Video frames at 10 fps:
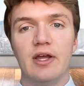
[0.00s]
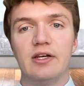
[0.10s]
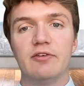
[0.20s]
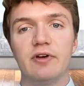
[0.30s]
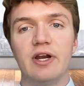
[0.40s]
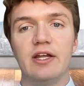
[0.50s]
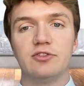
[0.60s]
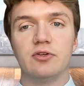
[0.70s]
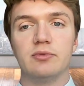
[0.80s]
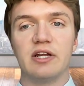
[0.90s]
Different age
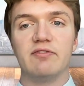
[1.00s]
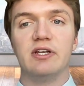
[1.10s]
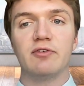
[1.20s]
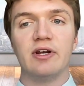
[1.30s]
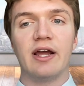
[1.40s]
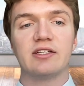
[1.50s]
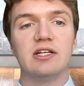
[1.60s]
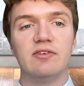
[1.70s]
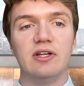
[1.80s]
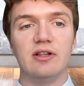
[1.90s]
groups have different
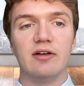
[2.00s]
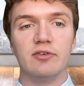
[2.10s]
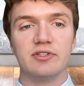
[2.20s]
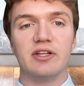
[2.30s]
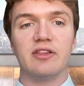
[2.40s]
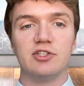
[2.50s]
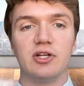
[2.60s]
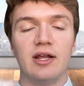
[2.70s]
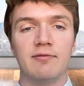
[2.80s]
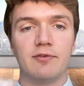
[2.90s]
activity levels that they
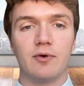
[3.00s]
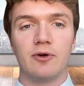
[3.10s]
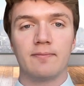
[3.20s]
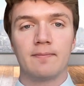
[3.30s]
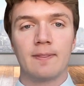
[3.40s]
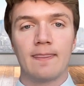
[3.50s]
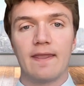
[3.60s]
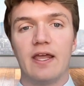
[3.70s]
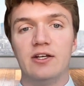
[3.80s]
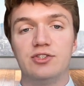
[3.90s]
should aim for.
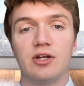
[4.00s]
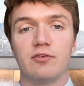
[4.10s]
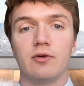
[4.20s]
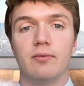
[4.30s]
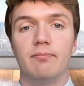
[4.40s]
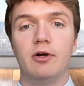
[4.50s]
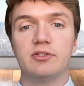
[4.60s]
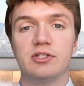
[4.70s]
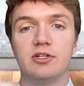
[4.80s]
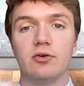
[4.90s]
In general,
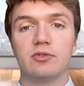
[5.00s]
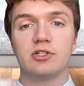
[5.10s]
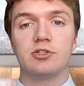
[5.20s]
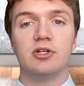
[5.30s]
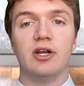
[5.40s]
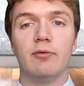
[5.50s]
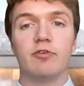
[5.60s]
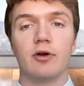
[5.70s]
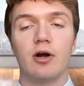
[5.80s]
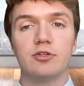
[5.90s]
most adults should aim
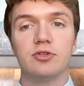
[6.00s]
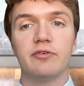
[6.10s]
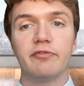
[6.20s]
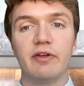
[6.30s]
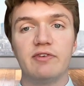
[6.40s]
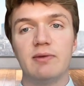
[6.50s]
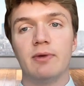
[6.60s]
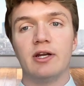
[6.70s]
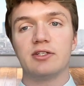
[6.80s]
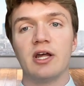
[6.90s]
for 150
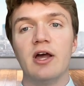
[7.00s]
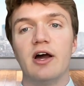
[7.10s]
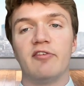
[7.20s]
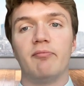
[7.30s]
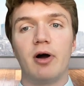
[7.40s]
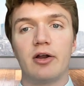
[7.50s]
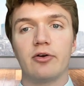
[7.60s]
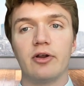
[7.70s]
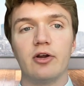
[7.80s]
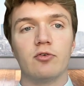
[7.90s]
minutes of
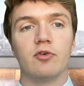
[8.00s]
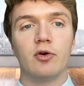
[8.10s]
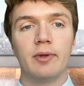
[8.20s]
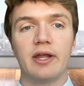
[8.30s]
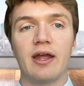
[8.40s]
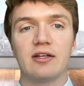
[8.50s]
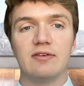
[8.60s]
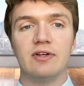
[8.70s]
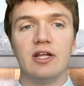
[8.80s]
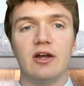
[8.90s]
moderate aerobic
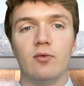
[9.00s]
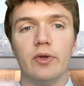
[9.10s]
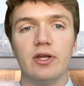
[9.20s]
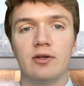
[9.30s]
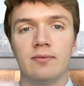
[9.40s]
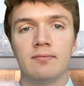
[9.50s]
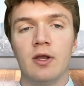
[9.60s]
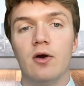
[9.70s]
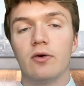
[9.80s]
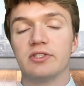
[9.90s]
activity a week,
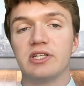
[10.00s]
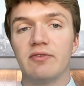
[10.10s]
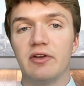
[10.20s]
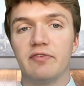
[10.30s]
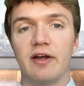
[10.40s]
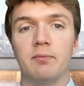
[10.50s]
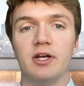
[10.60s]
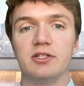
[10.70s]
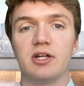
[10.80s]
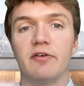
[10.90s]
or 75
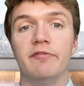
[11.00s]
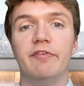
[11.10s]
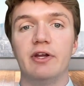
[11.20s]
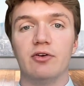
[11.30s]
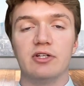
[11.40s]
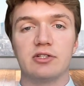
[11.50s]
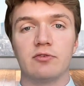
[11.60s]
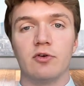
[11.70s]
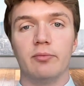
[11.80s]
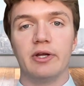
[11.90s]
minutes of vigorous
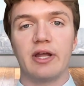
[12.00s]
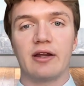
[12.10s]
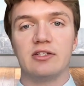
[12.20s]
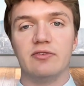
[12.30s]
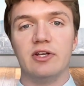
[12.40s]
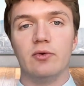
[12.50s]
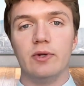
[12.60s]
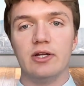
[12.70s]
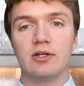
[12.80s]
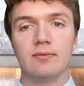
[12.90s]
aerobic activity a
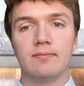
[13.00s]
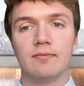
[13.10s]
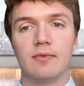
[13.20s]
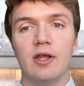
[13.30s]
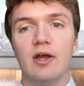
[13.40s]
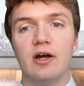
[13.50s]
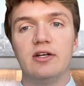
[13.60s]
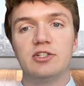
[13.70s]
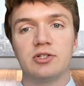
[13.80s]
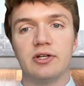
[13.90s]
week.
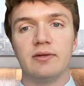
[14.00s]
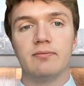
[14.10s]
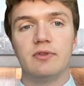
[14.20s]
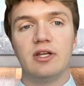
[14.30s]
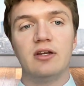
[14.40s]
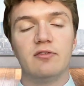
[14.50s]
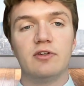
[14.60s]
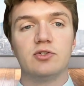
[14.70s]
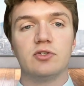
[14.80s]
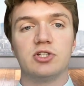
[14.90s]
Additionally, the
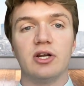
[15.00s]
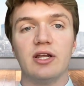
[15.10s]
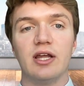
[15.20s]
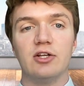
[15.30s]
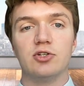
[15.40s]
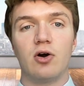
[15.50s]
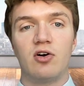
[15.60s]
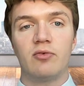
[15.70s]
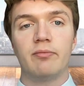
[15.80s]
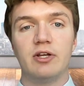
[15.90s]
individual should engage
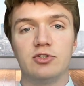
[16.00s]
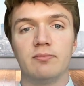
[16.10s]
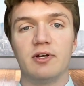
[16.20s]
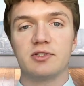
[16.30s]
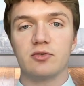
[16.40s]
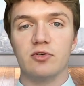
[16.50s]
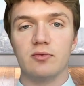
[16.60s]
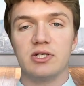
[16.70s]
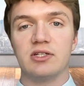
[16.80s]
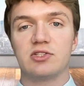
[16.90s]
all major muscle
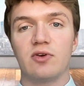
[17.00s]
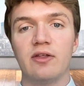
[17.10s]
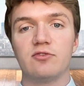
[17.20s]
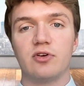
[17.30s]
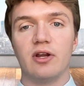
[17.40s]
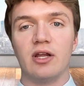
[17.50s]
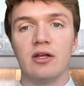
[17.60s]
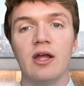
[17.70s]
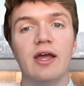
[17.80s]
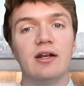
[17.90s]
groups in strength training
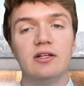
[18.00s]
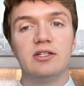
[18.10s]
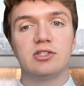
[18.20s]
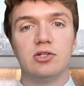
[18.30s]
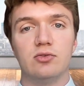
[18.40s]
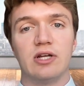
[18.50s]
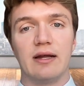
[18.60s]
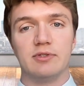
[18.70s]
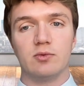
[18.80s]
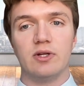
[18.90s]
at least 2
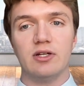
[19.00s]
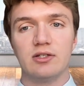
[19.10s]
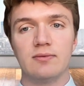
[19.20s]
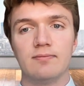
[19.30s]
times a week.